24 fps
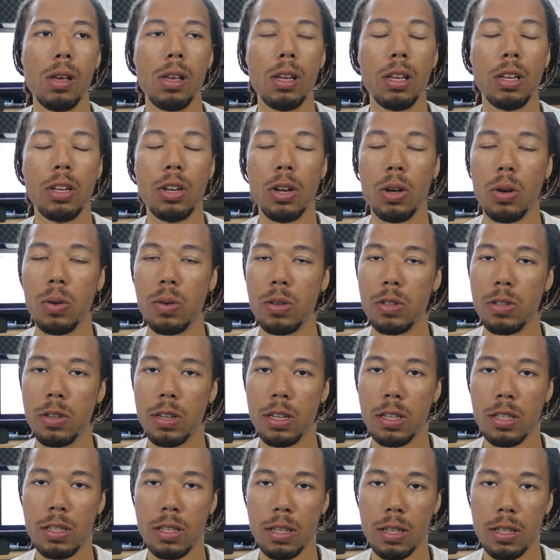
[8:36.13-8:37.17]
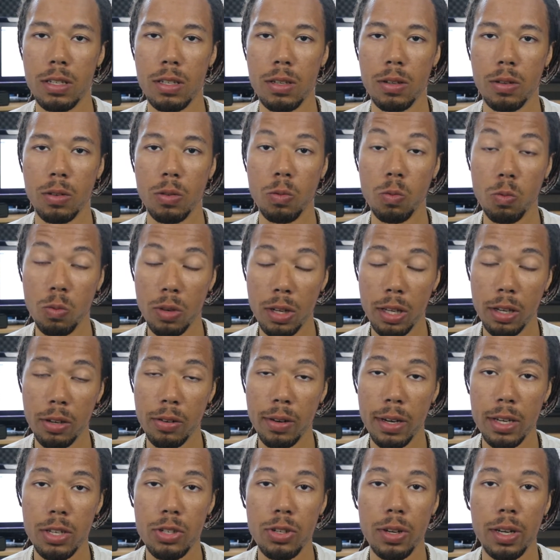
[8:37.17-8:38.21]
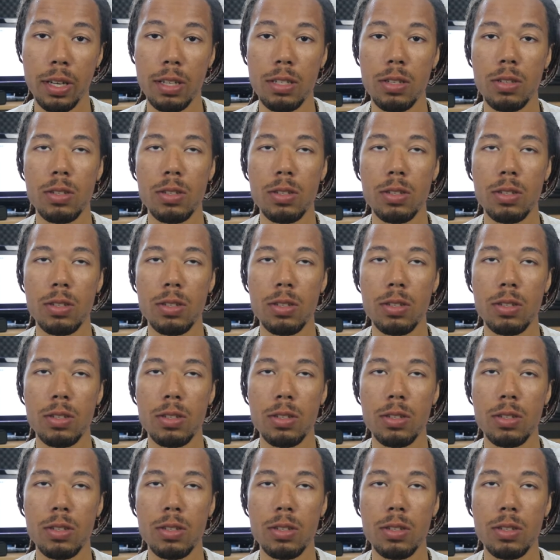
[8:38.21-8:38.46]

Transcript: you know, is a really great trick.